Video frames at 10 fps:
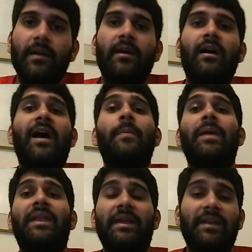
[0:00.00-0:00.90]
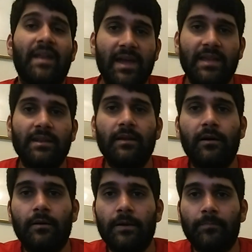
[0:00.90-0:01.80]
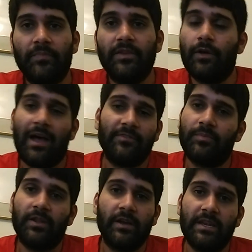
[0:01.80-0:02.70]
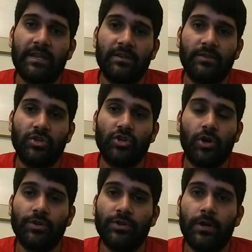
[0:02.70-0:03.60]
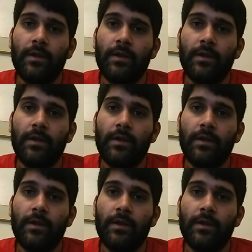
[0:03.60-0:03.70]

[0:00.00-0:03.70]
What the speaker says: and then at night you'll have to plug it into the charger.